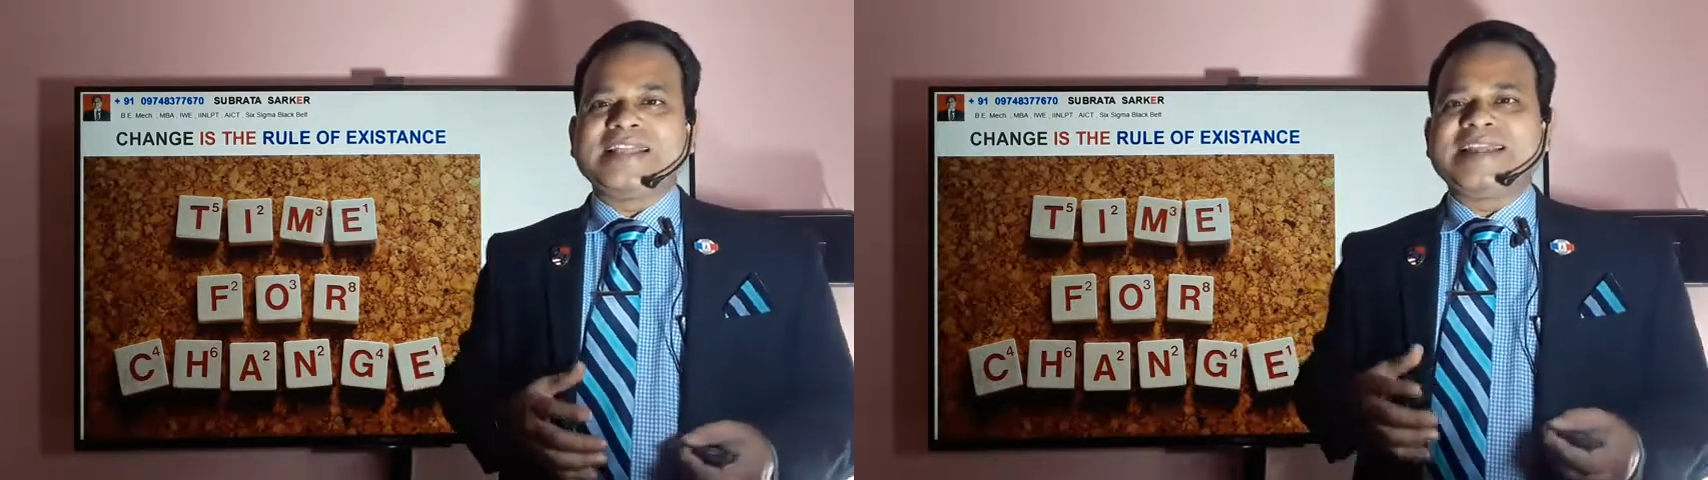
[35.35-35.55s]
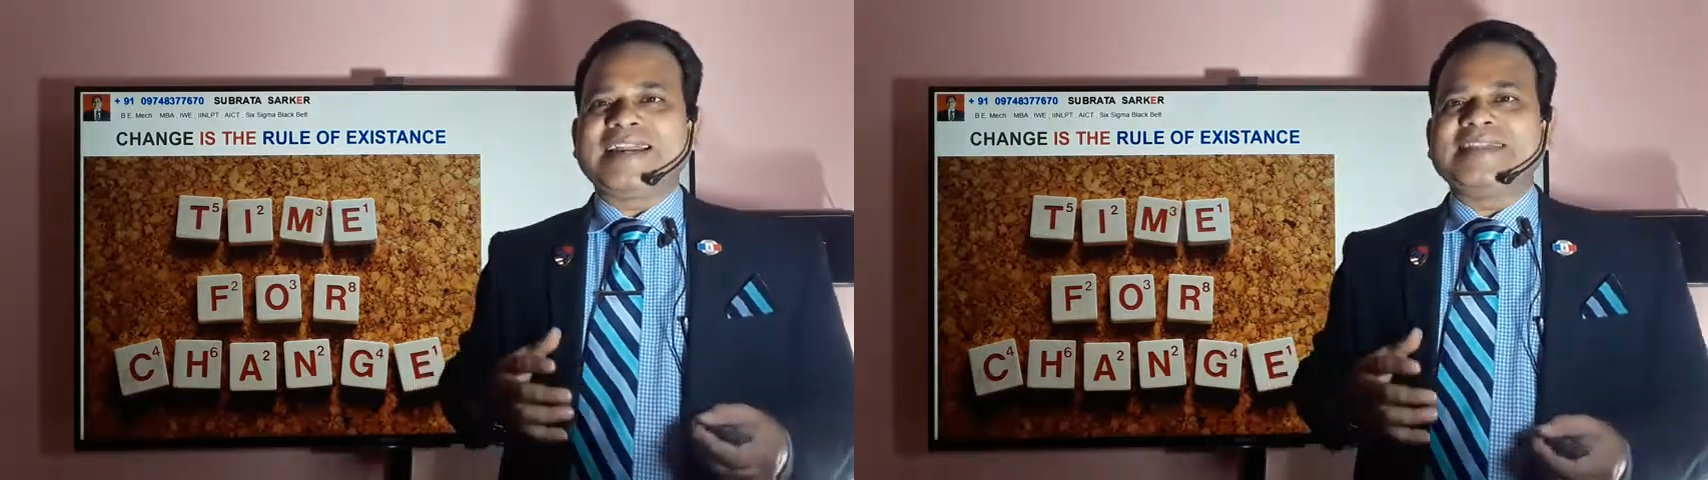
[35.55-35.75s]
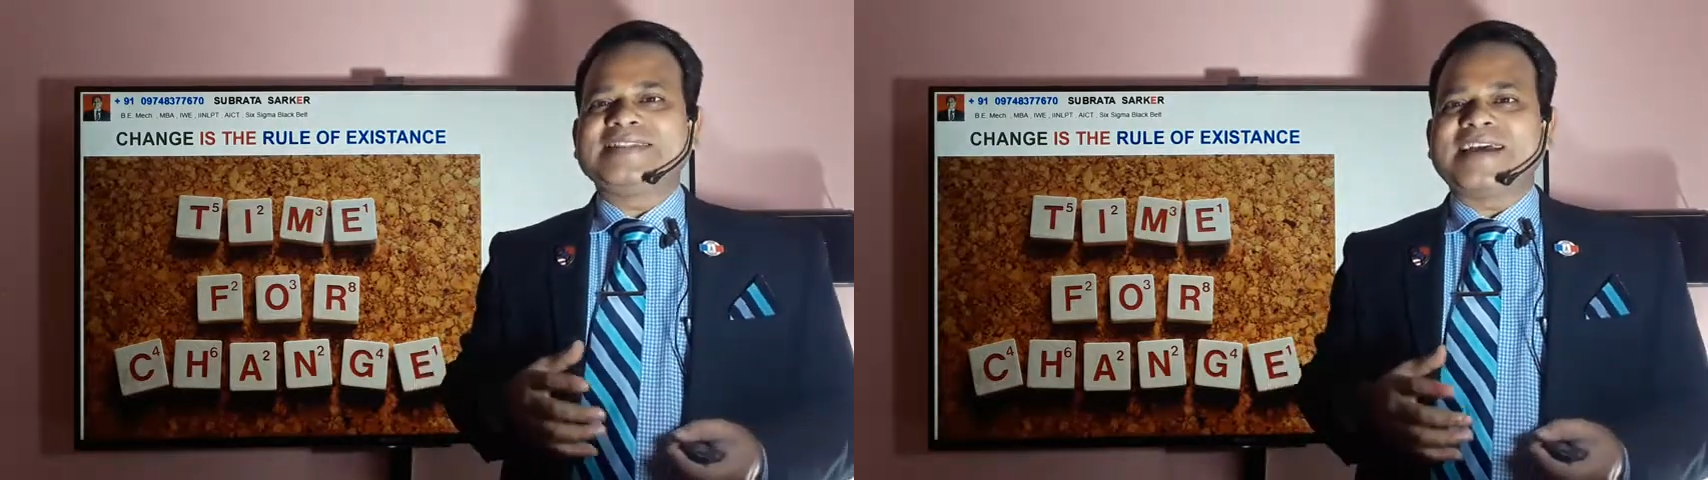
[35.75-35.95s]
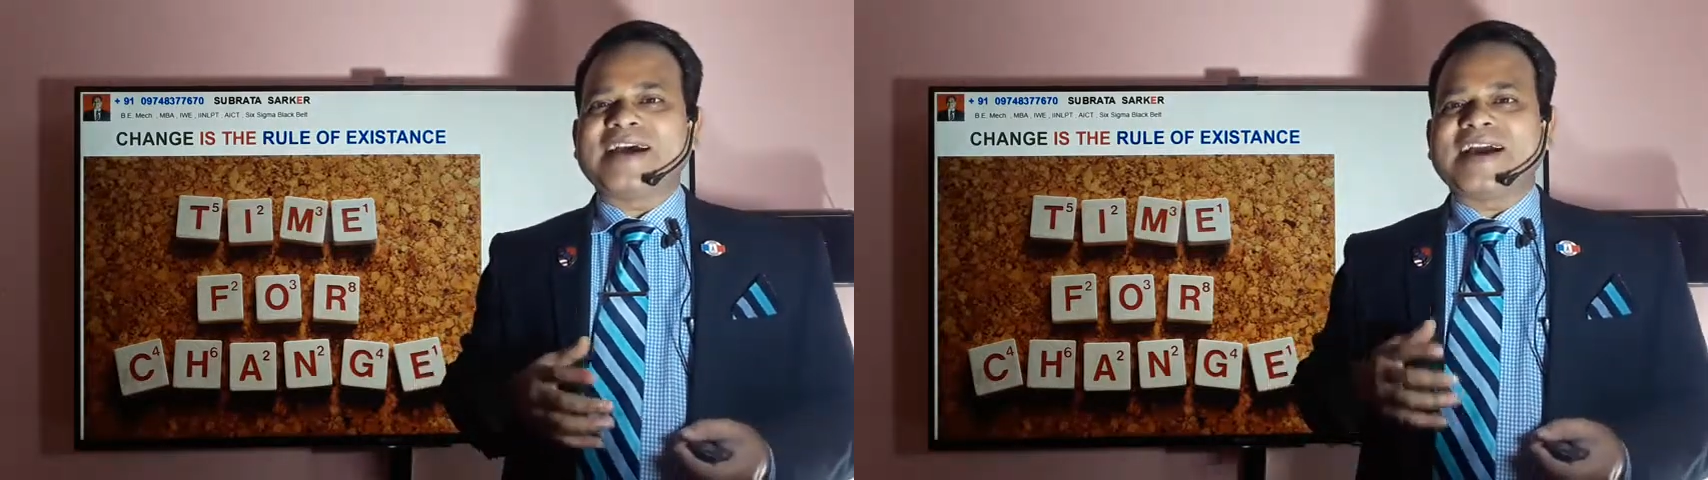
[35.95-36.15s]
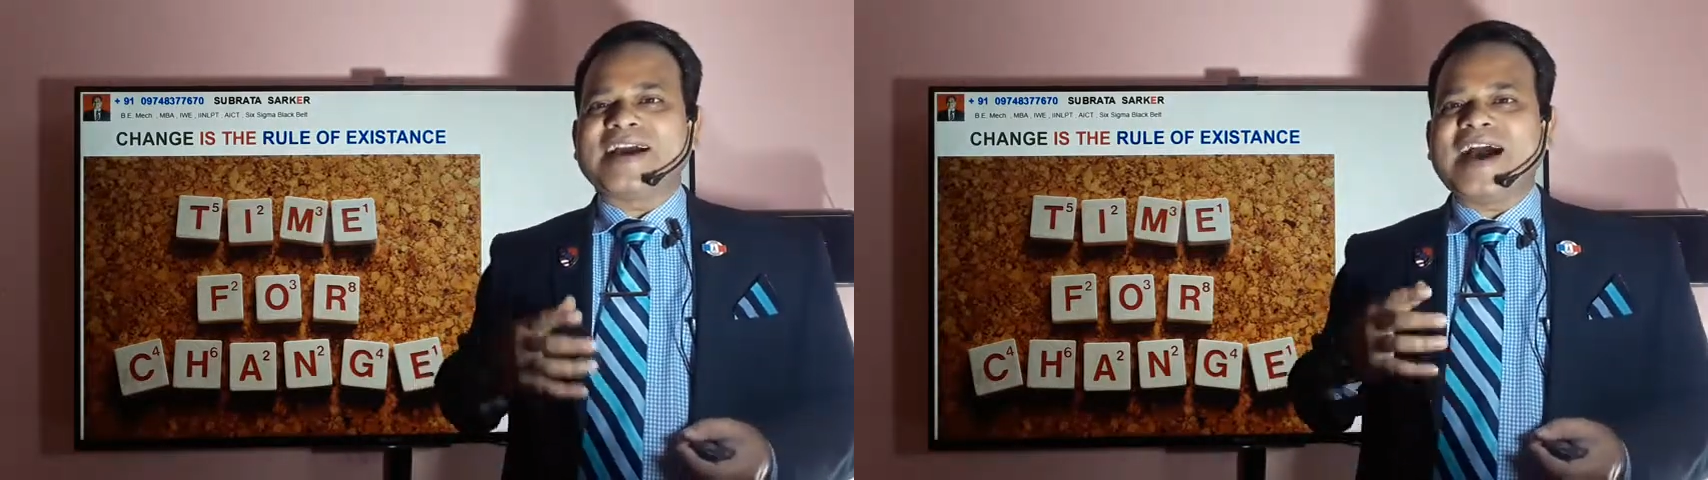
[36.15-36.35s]
that is
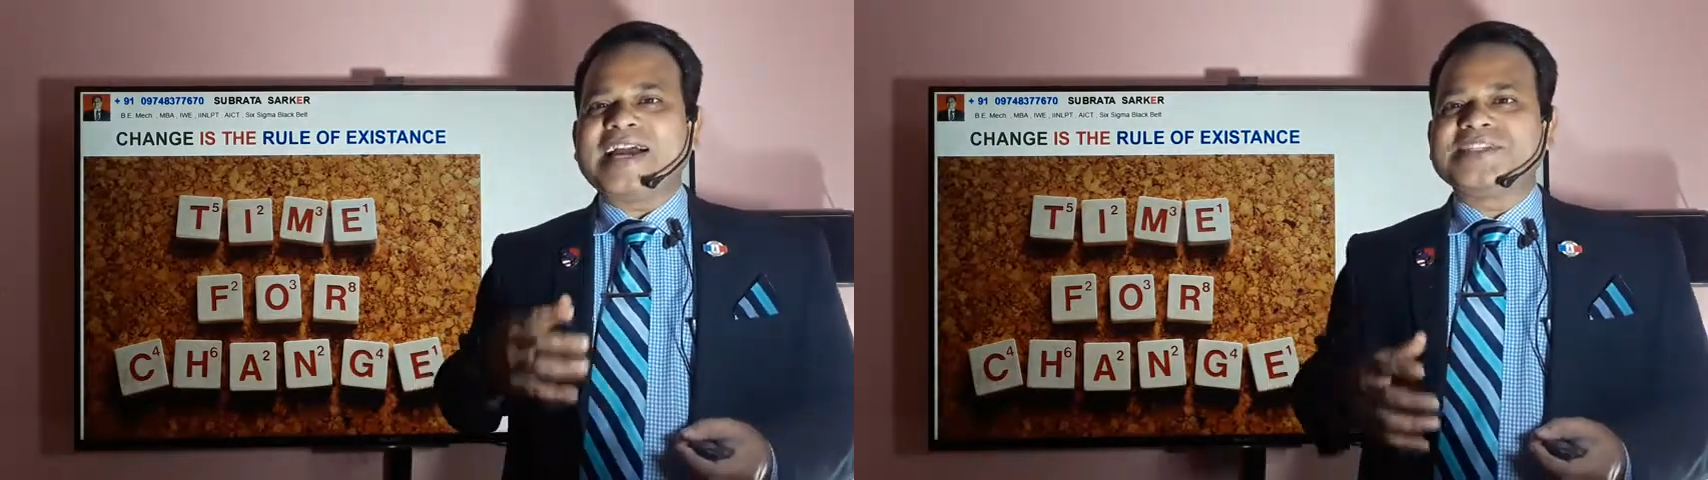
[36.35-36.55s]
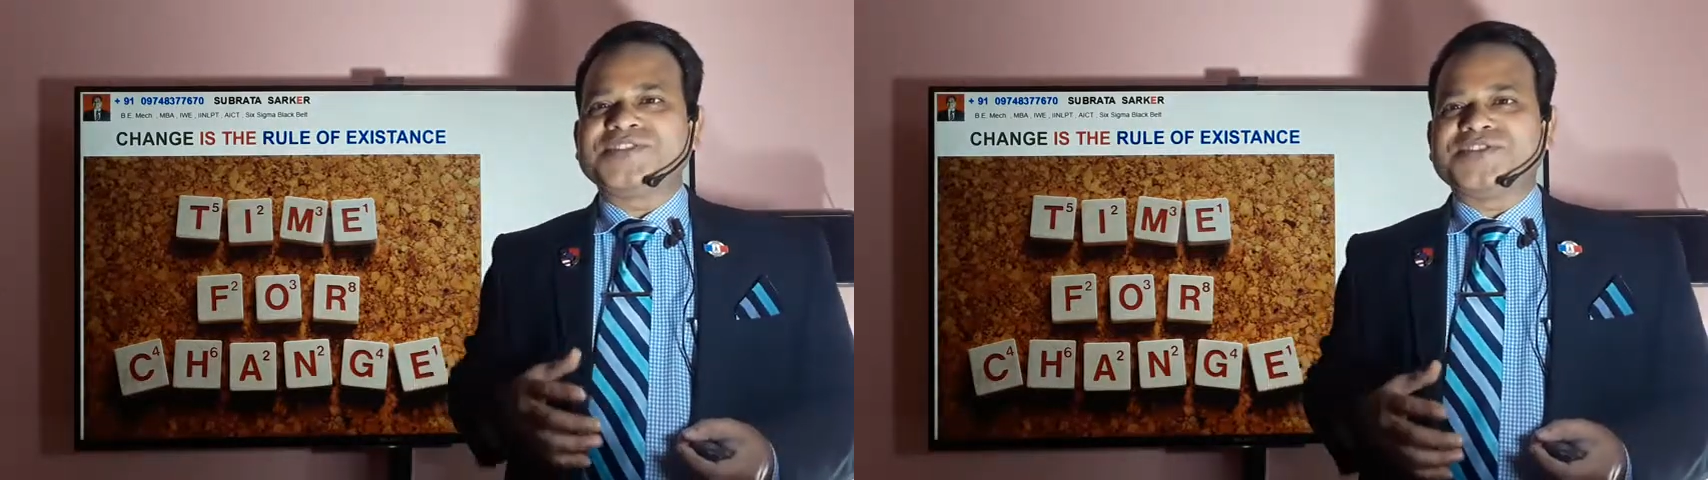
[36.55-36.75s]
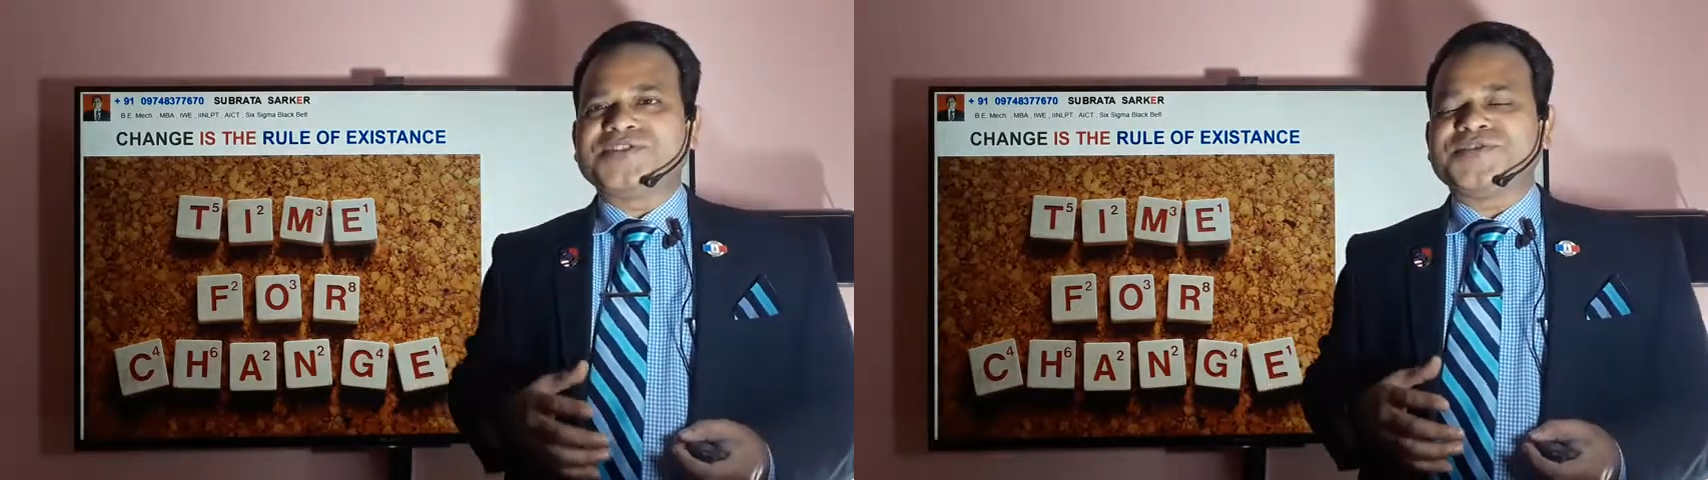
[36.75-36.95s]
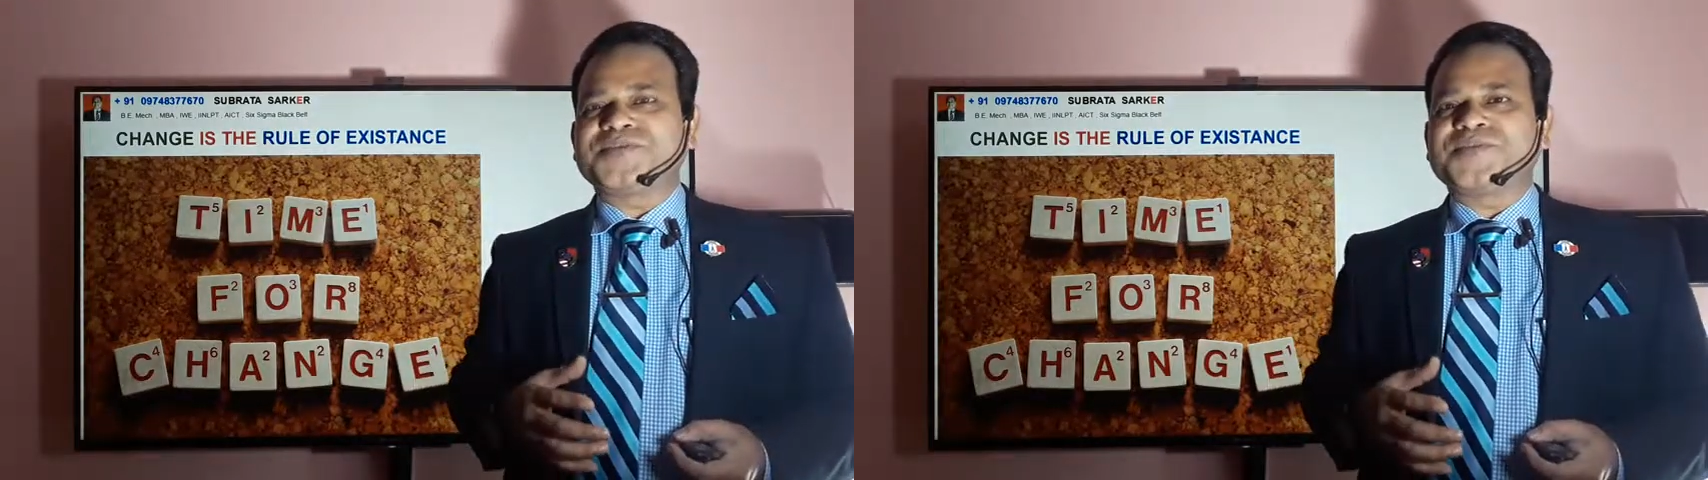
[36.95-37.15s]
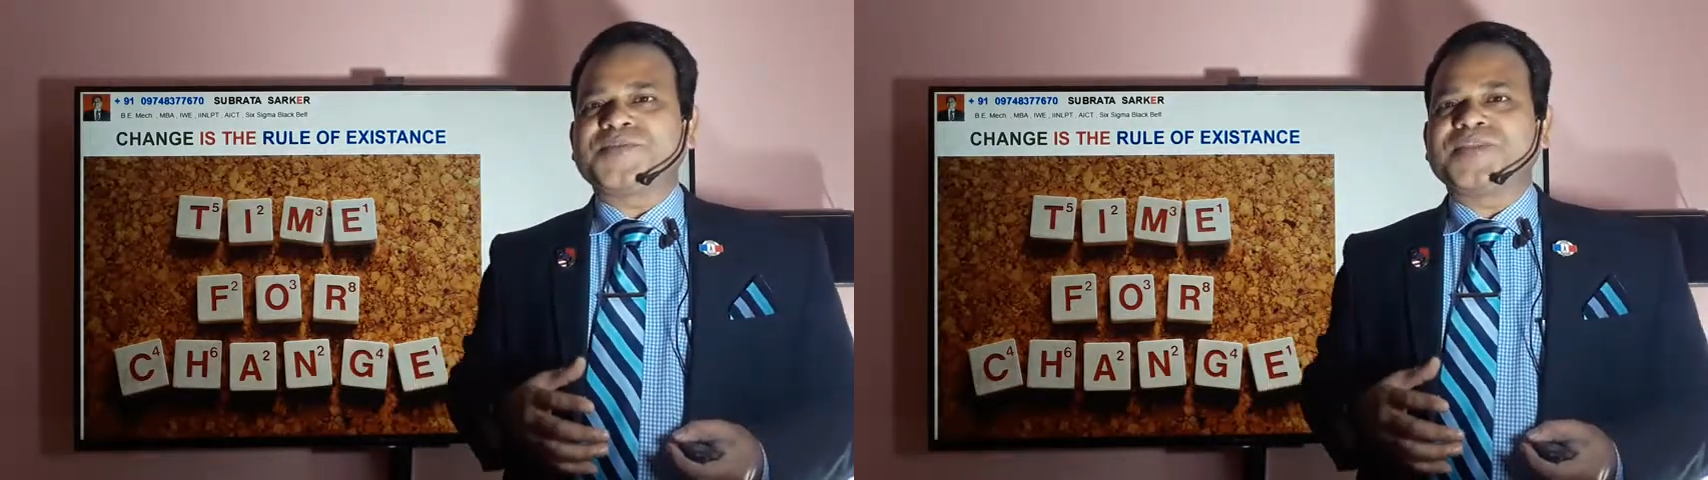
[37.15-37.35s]
a Kaizen.
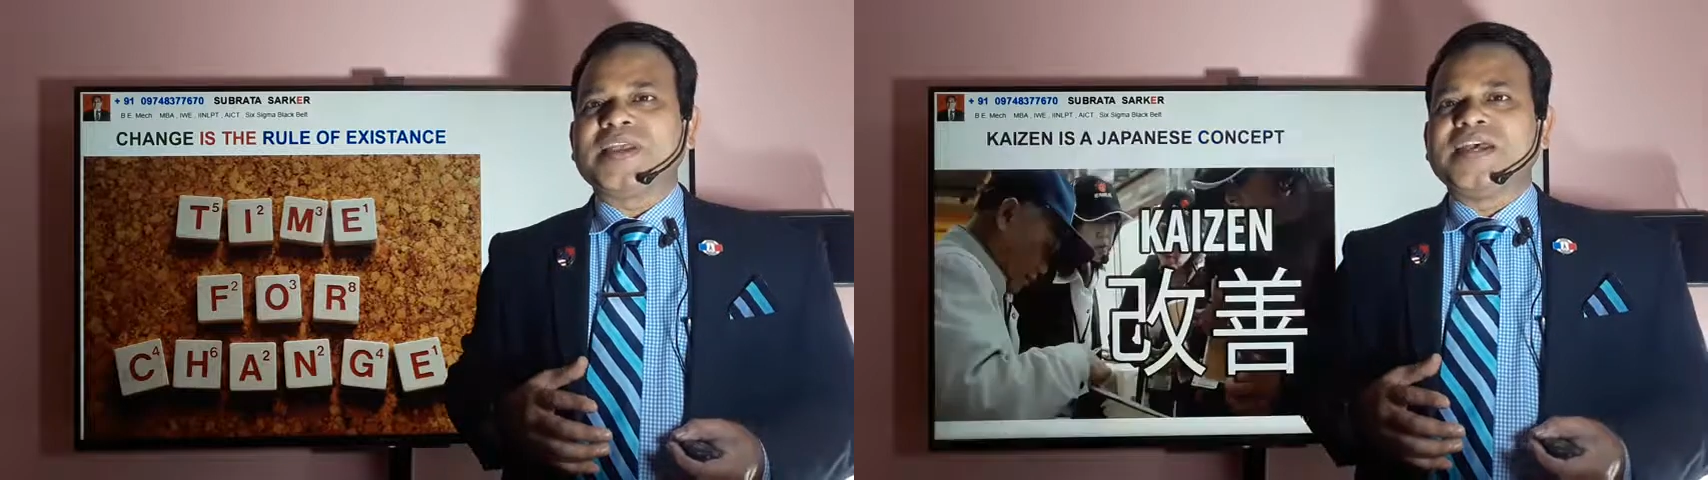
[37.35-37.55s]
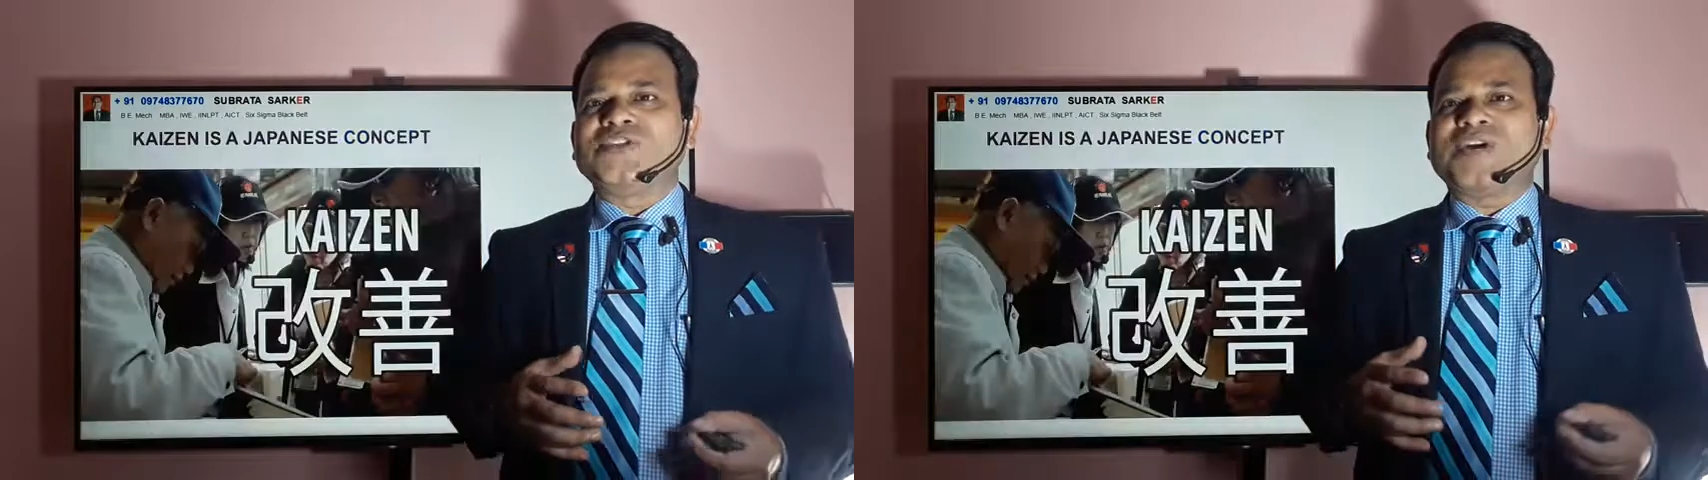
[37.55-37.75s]
So